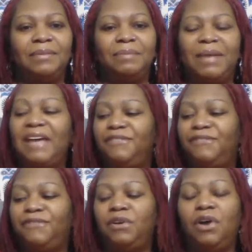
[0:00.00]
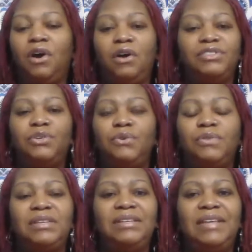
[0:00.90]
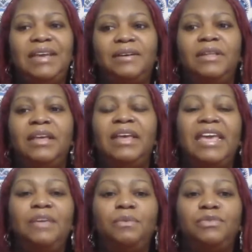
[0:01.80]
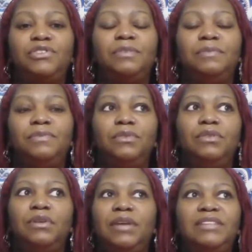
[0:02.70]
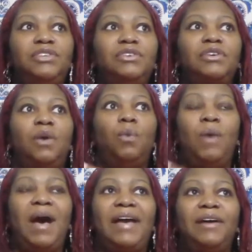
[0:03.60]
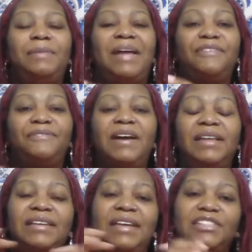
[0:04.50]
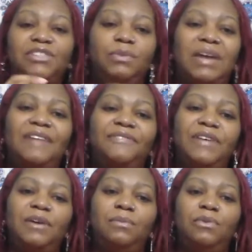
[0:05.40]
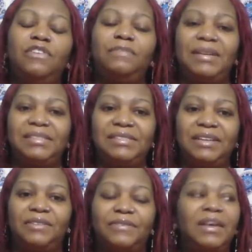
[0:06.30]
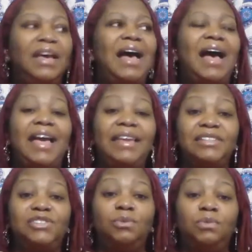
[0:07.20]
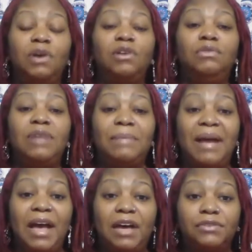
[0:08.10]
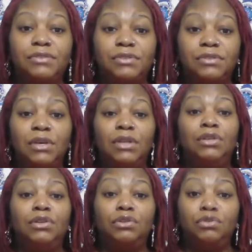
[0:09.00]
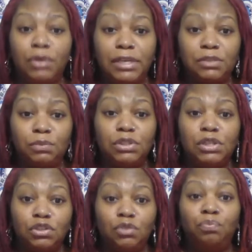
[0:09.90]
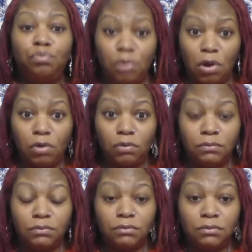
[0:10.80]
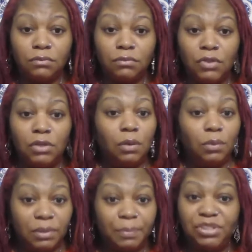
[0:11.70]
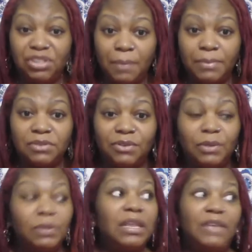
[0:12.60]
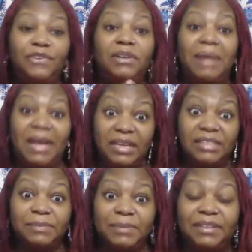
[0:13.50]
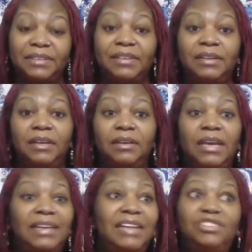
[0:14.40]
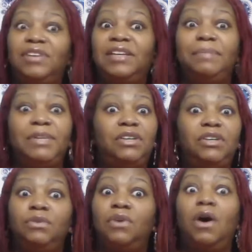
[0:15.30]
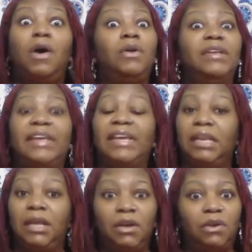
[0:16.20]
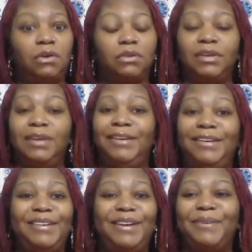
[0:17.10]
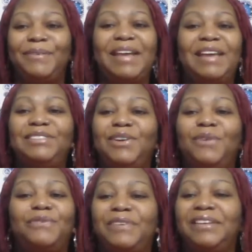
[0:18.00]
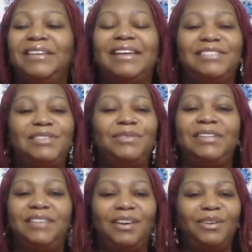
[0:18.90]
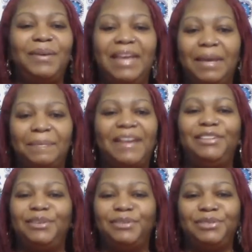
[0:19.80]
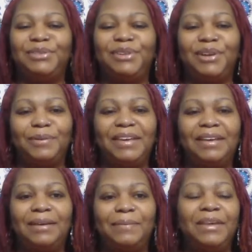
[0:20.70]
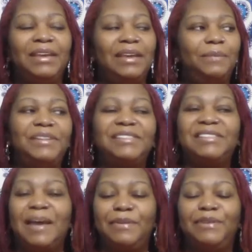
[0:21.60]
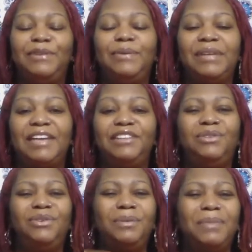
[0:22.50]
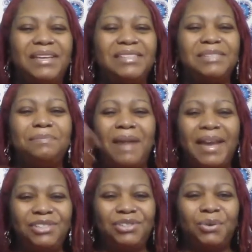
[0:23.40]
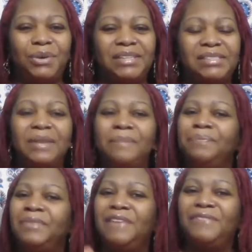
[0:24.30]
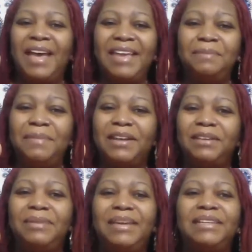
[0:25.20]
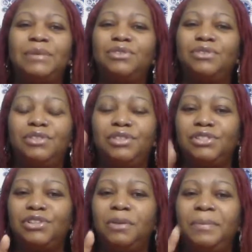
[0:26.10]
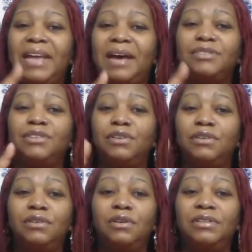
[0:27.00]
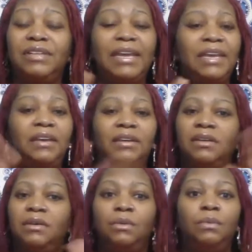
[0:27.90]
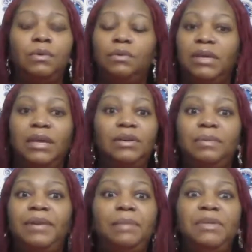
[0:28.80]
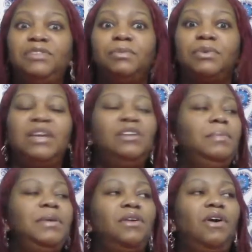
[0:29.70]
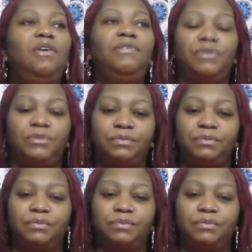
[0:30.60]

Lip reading: But I fought hard, tooth and nail. It took a while, but I finally got to where I felt more of myself. I get to walk around my house looking crazy without the bra, with the pajamas on in front of my husband. Not trying to be cute all day long. When I don't feel like doing it all the way up, I don't do it all the way up. And when it's time to do it, I do it because it's my choice. If I had to marry a man that was going to determine how I was going to look all day, it would have been miserable. It would have been awful.